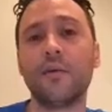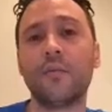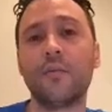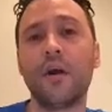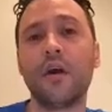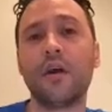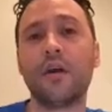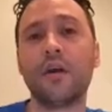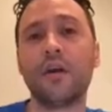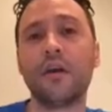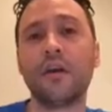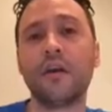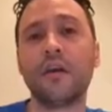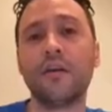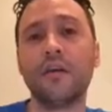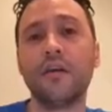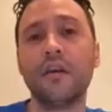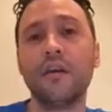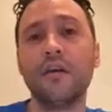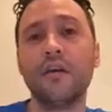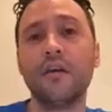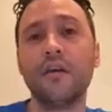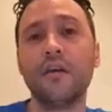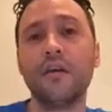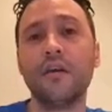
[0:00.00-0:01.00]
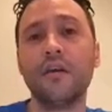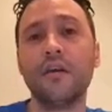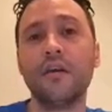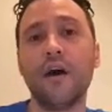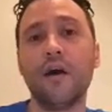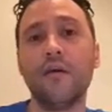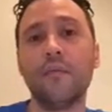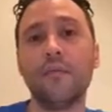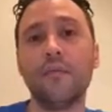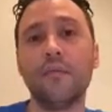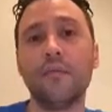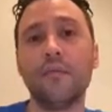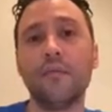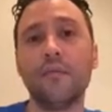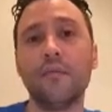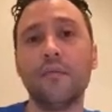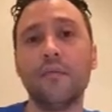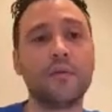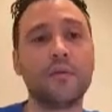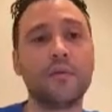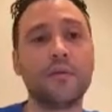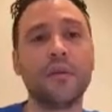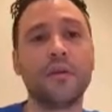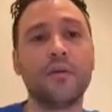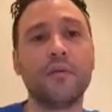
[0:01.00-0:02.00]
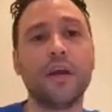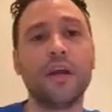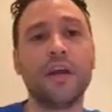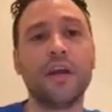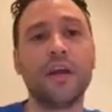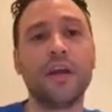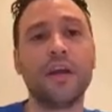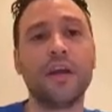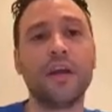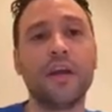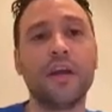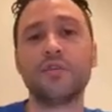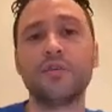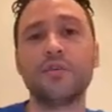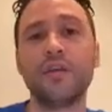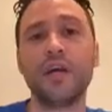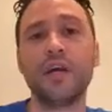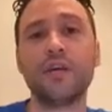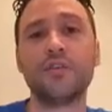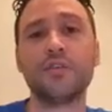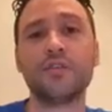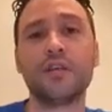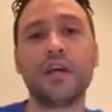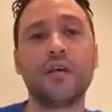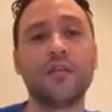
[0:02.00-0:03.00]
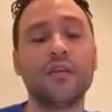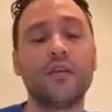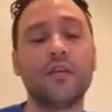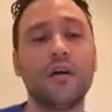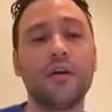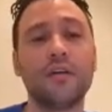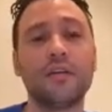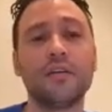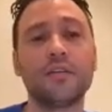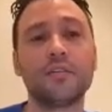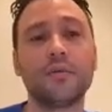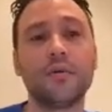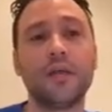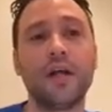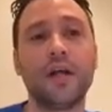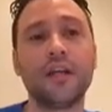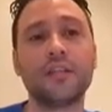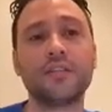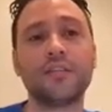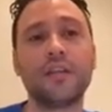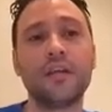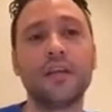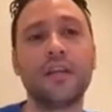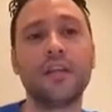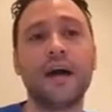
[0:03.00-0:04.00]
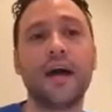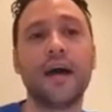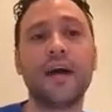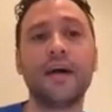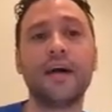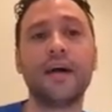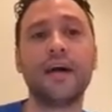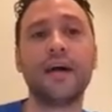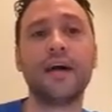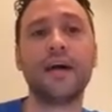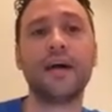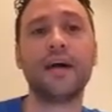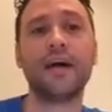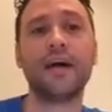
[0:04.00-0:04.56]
in a market that's a little bit crazy, because who knows how long this will actually last.